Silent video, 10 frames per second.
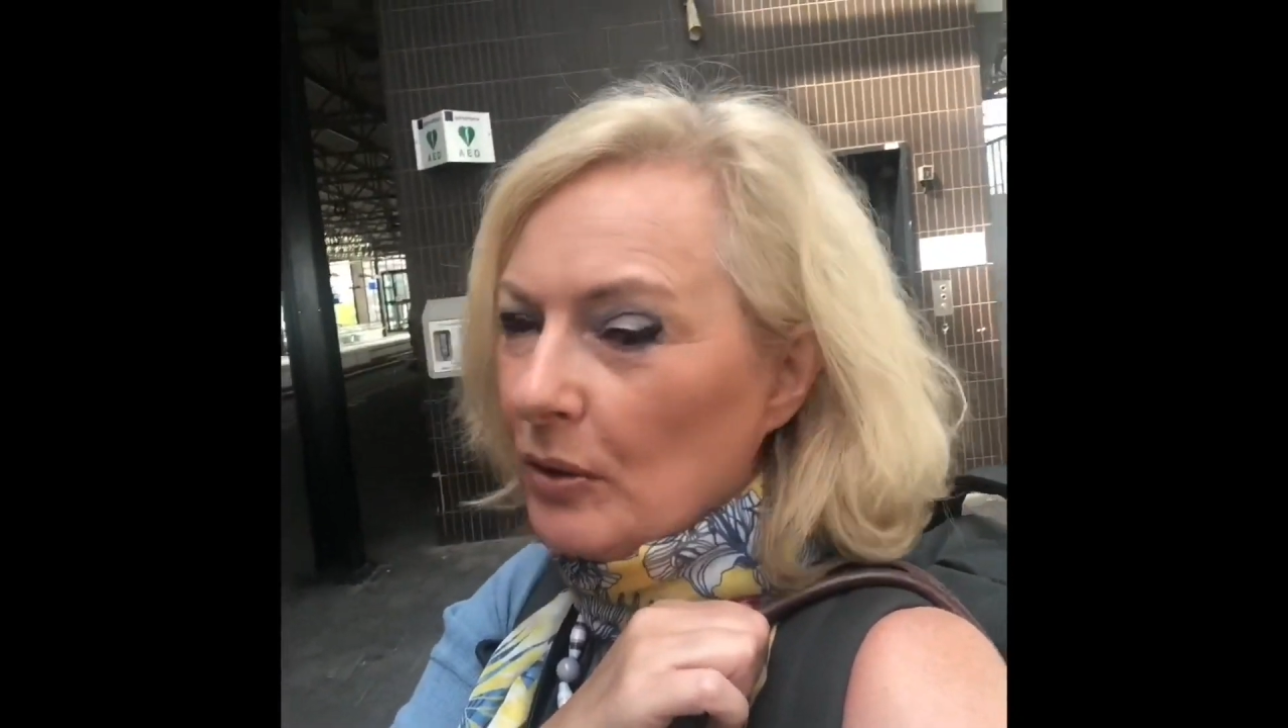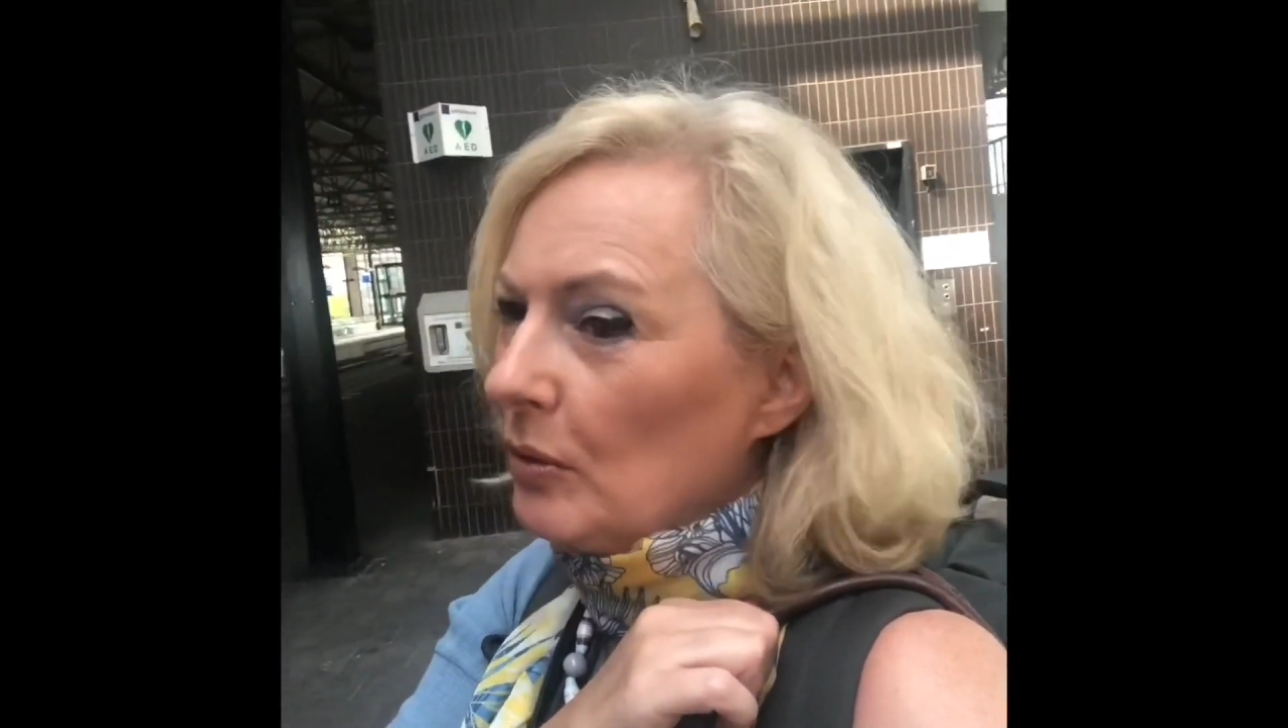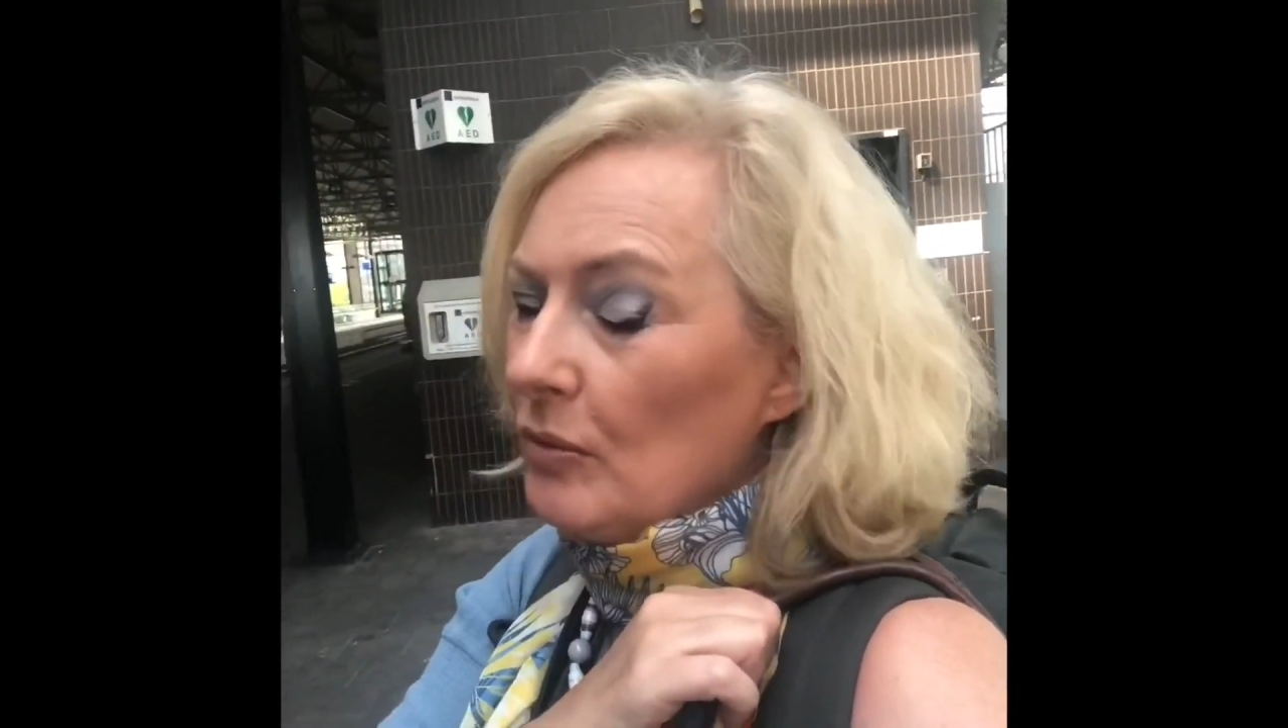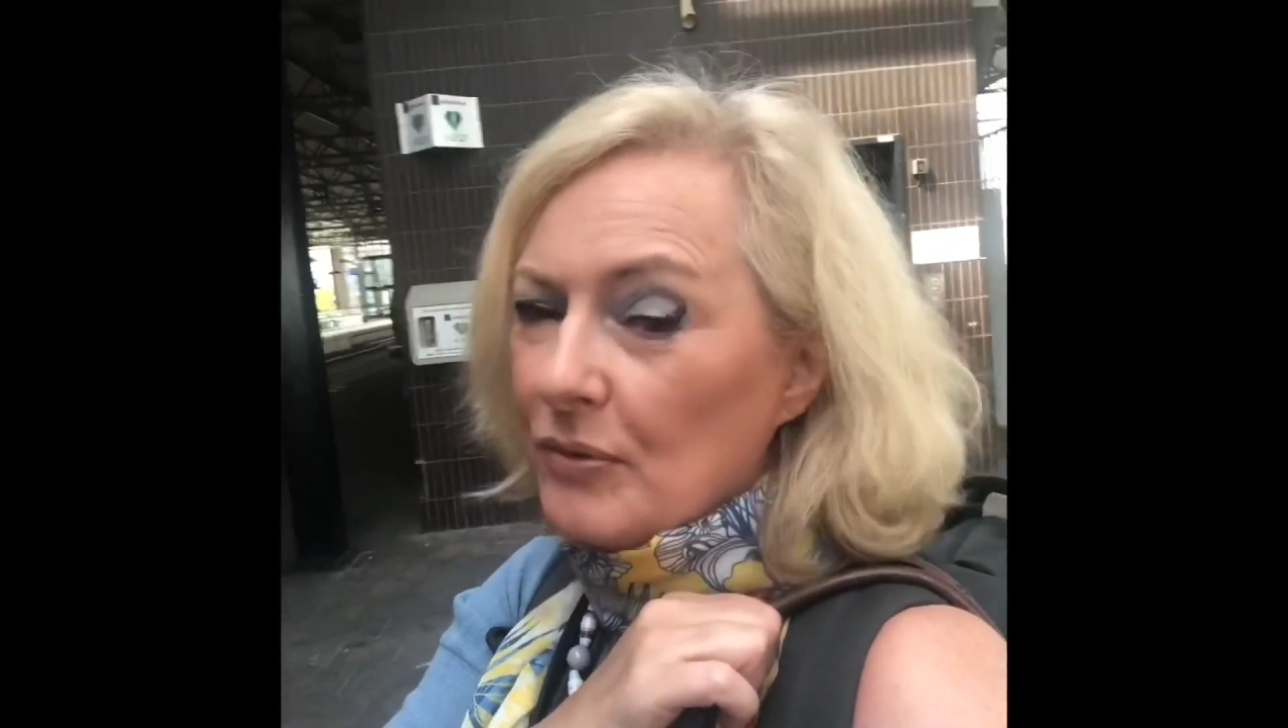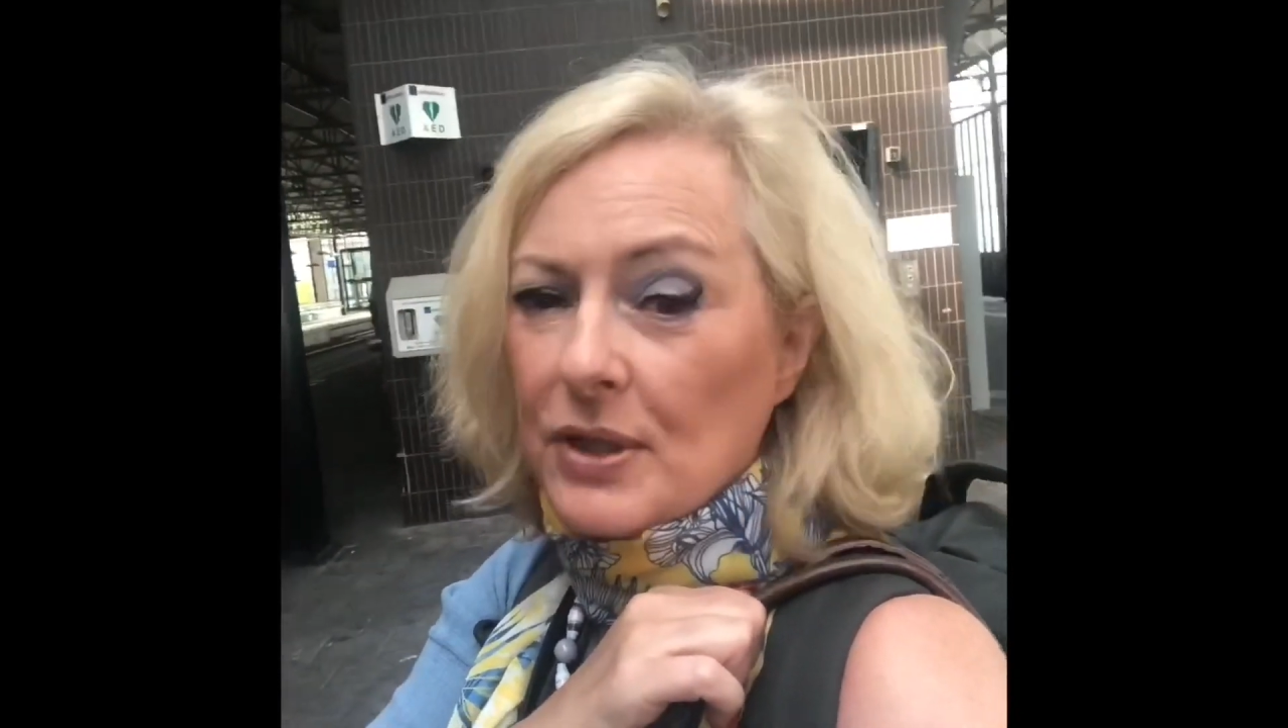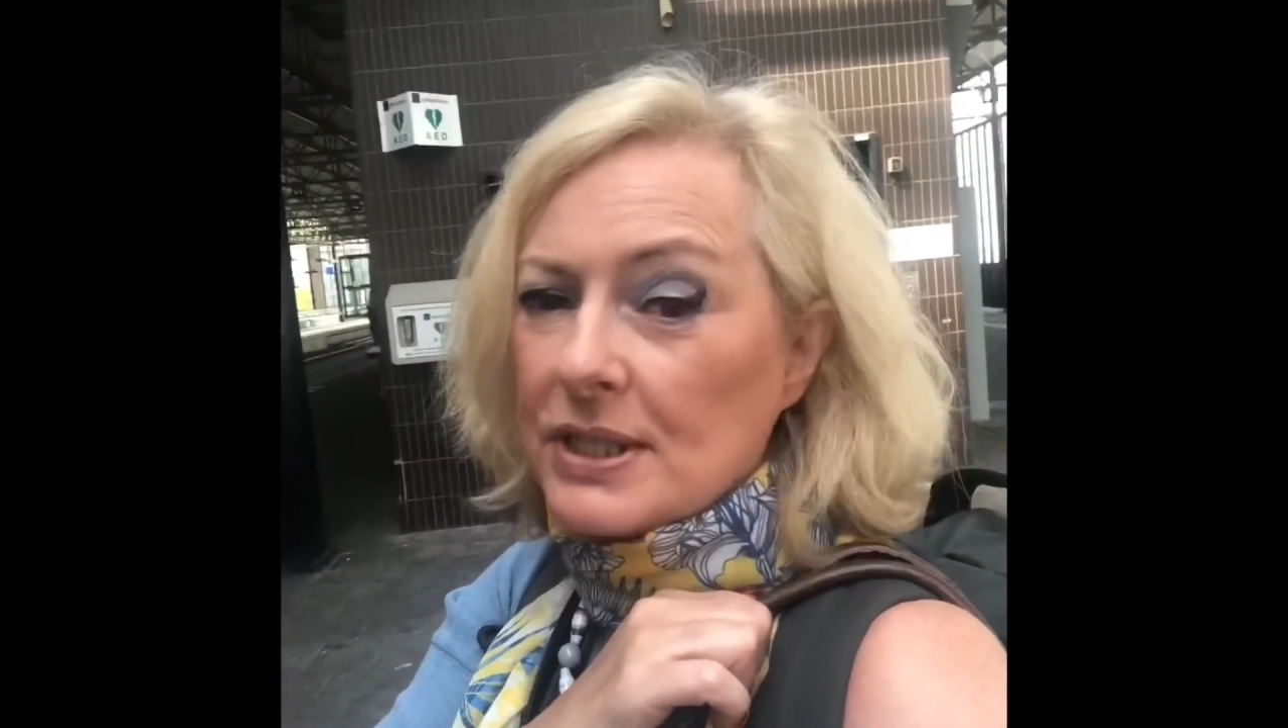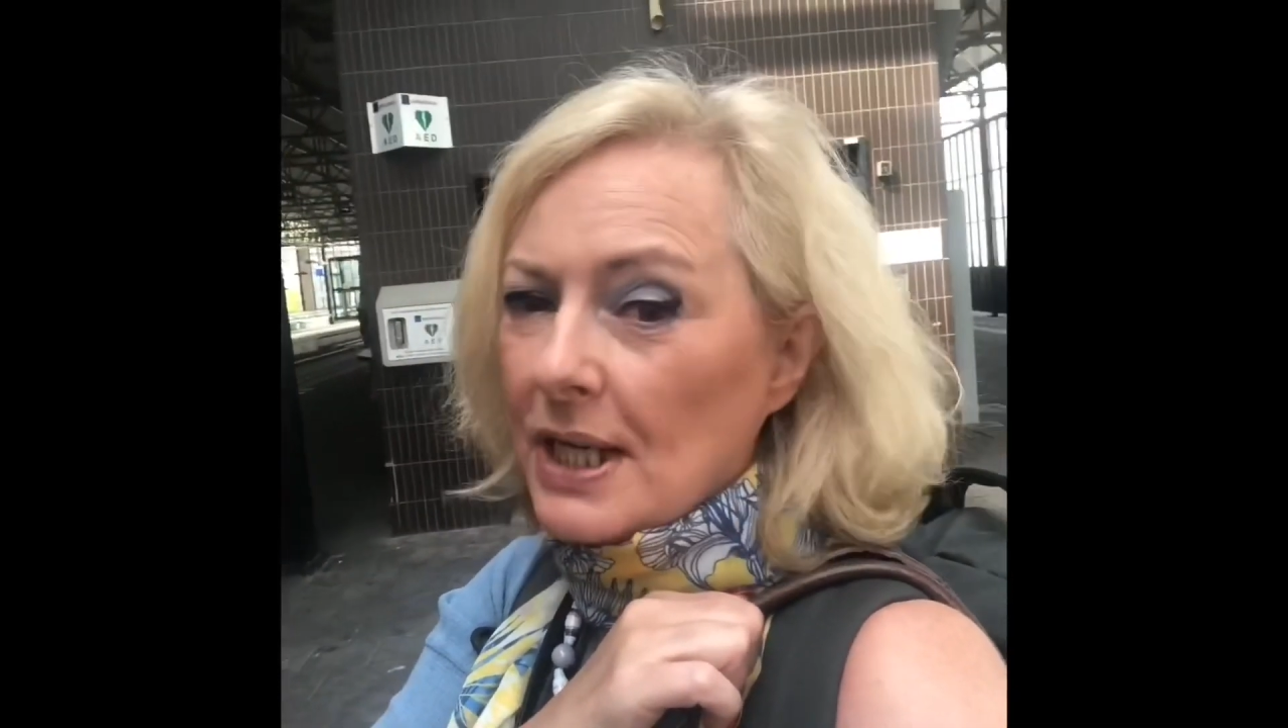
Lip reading: all for the same